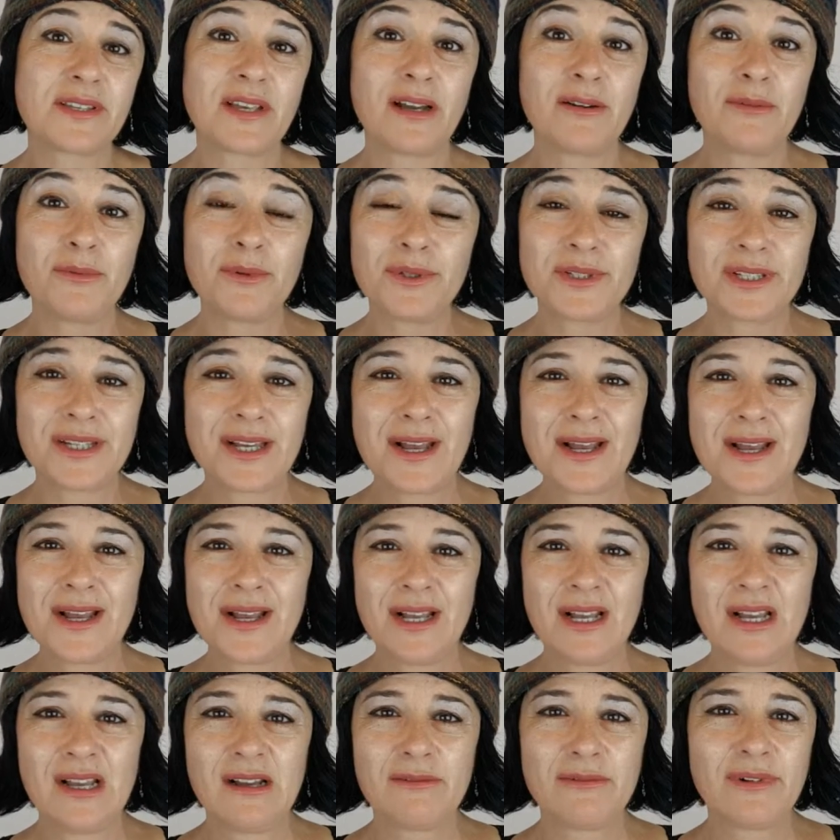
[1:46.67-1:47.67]
I would
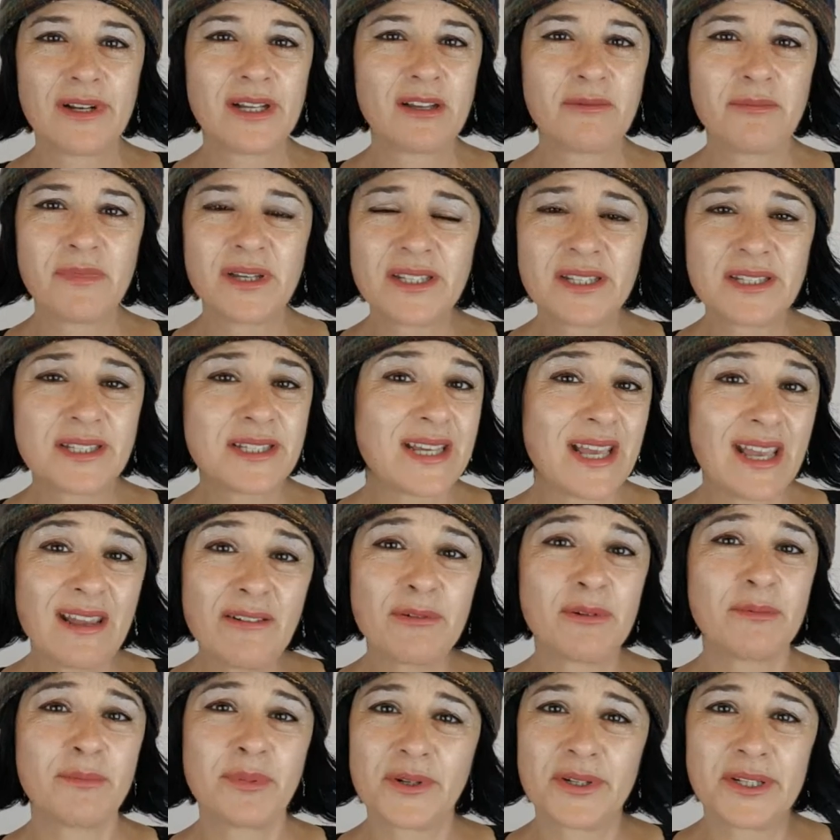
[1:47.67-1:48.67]
recommend it to
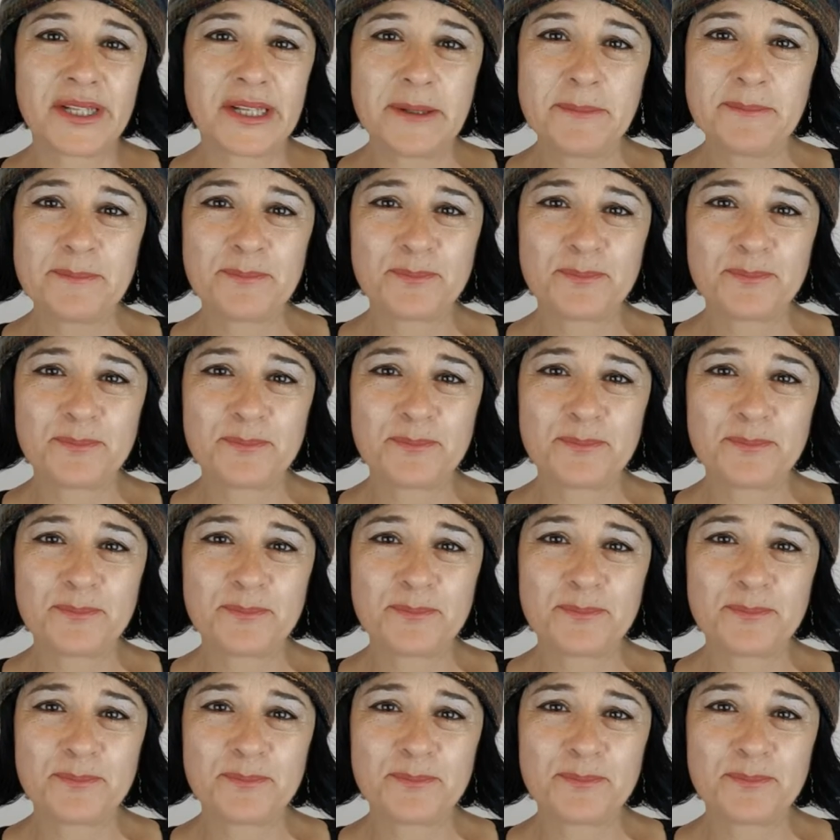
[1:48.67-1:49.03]
everybody